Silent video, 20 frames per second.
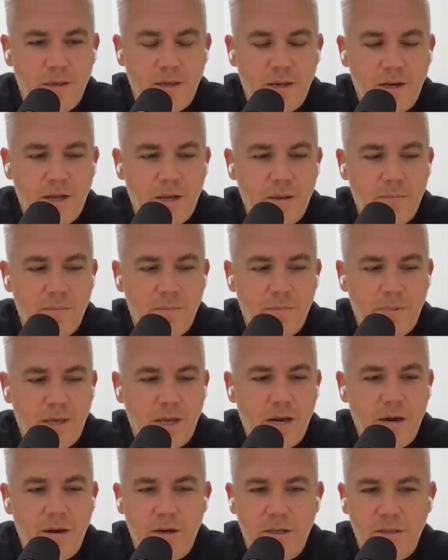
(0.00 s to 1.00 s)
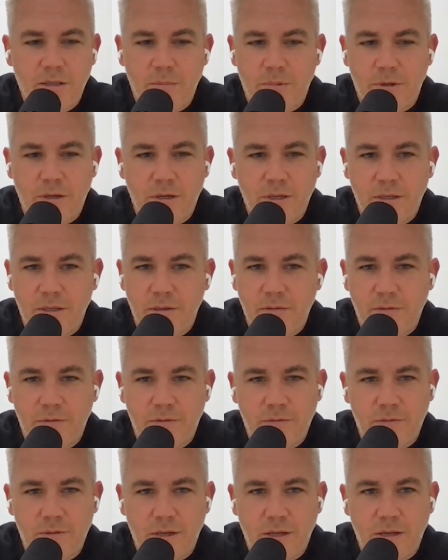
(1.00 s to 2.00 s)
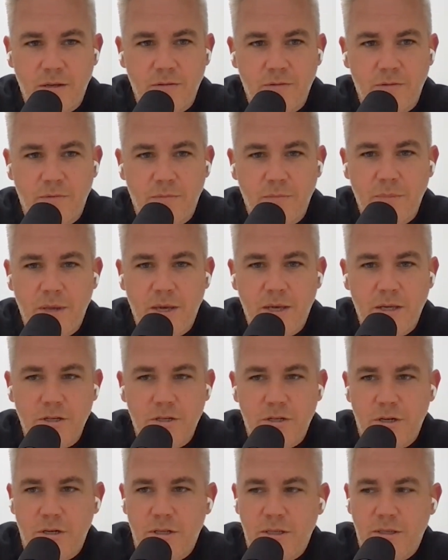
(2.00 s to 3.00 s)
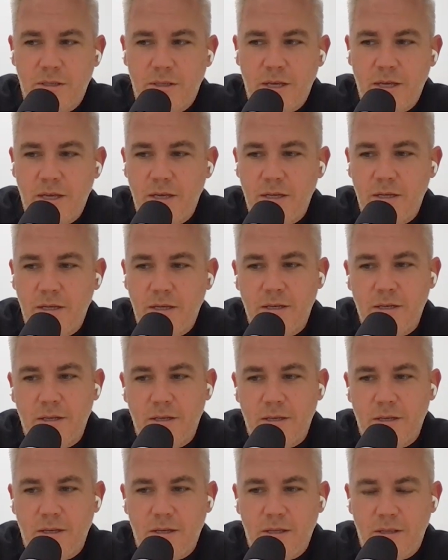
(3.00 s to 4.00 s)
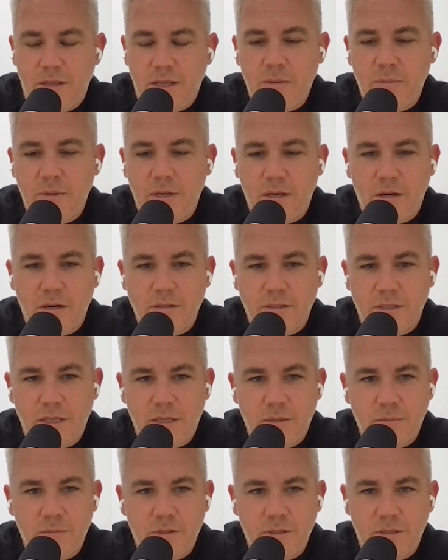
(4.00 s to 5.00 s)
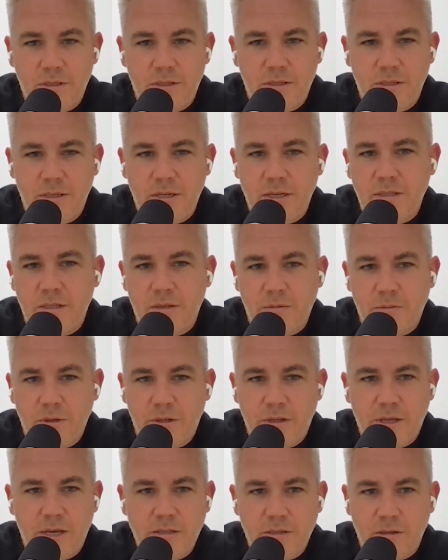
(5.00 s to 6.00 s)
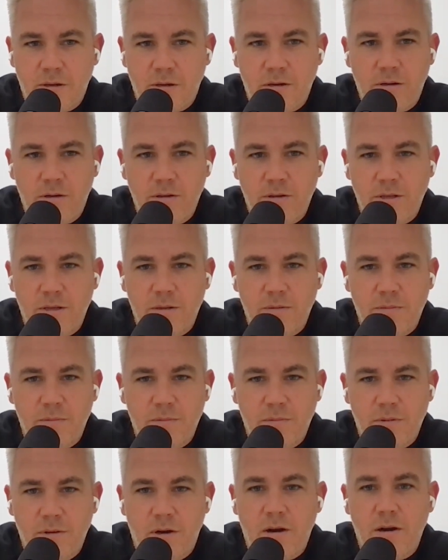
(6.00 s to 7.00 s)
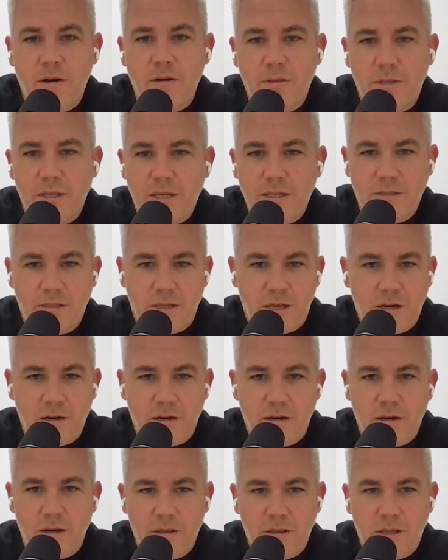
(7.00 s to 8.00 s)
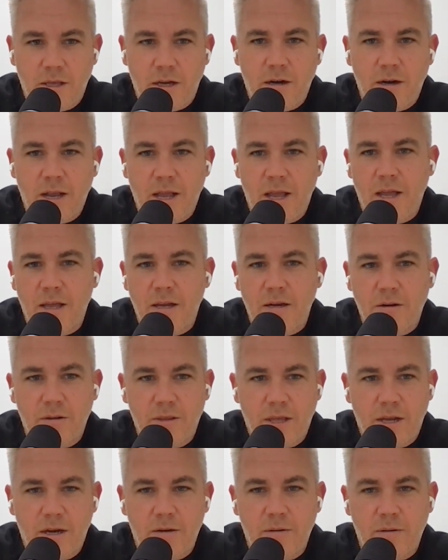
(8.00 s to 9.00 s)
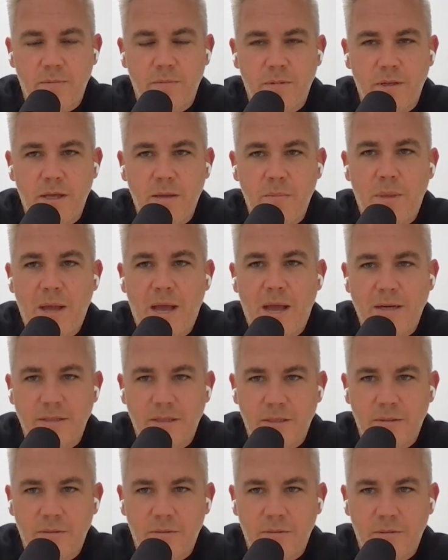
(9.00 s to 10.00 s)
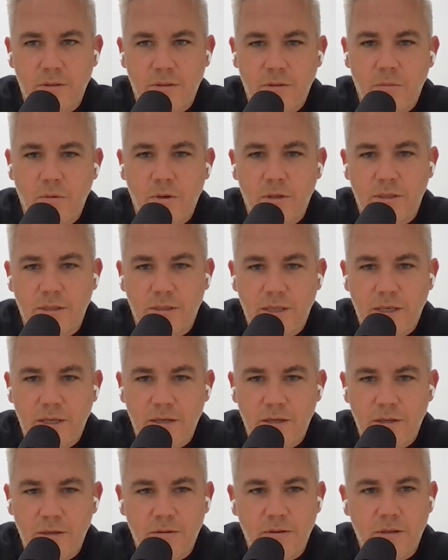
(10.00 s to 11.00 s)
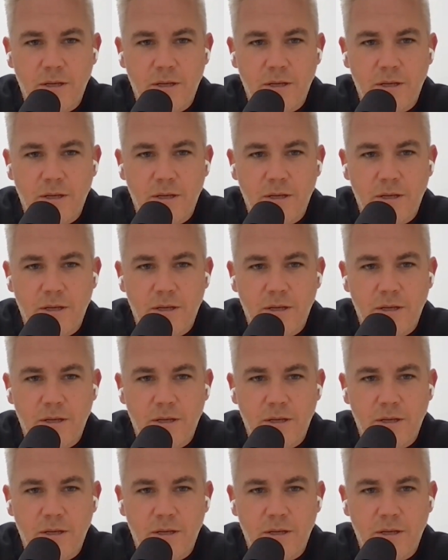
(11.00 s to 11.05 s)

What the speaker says: I'm carrying the burden of making sure that they being our team just doesn't realize all the hard things that are ahead or that are impacting the work that they can do.